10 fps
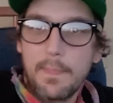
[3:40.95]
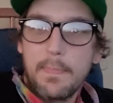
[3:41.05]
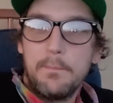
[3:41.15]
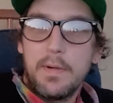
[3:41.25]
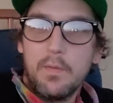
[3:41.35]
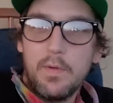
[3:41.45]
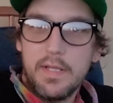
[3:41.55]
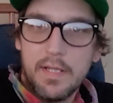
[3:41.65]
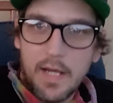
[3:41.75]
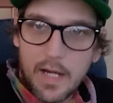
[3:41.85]
by the way,
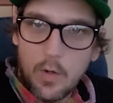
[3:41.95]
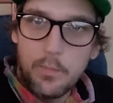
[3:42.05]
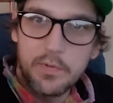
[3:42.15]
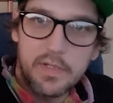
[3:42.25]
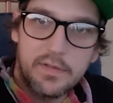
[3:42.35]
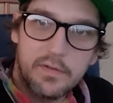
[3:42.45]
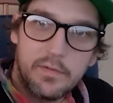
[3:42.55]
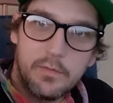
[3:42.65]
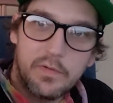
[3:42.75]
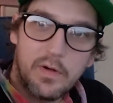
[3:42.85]
I hope you like this
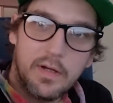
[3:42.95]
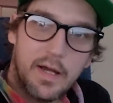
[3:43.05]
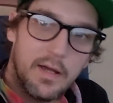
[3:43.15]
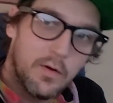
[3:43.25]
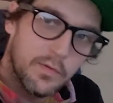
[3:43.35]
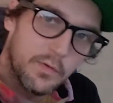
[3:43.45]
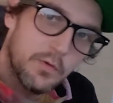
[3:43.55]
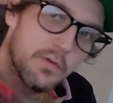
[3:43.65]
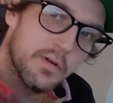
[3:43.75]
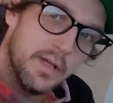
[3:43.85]
new song. I also
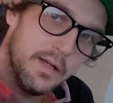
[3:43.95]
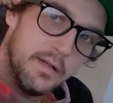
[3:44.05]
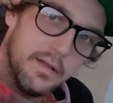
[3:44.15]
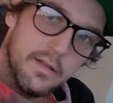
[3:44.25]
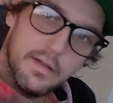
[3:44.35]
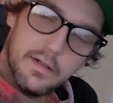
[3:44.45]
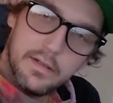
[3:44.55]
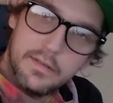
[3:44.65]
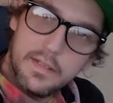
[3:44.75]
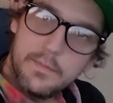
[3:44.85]
created it.
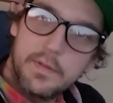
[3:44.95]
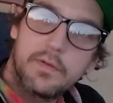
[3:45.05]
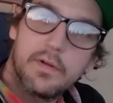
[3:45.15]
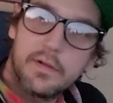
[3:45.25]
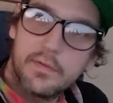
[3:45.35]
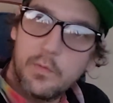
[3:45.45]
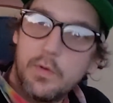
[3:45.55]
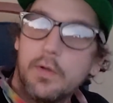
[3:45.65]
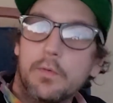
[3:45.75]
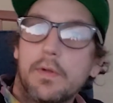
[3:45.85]
The name of the song is
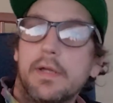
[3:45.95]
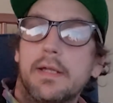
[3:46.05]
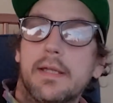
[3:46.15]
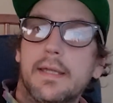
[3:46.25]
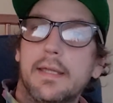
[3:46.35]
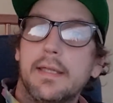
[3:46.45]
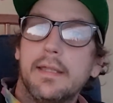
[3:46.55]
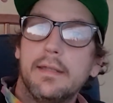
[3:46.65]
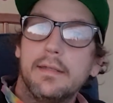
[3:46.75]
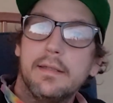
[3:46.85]
Oil Rig,
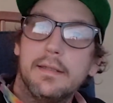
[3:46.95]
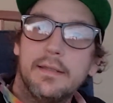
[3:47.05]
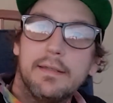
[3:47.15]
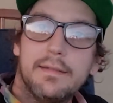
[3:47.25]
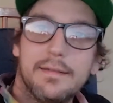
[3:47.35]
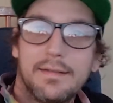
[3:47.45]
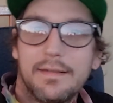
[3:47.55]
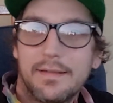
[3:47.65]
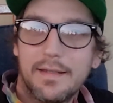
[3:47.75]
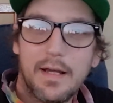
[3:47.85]
and
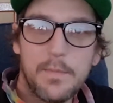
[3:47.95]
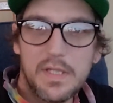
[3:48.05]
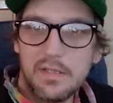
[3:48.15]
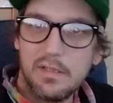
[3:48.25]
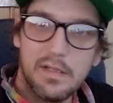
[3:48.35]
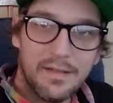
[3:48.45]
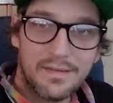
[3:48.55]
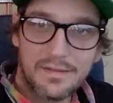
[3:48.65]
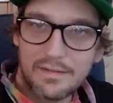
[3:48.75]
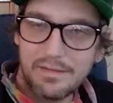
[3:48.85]
I mean,
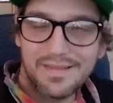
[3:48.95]
it's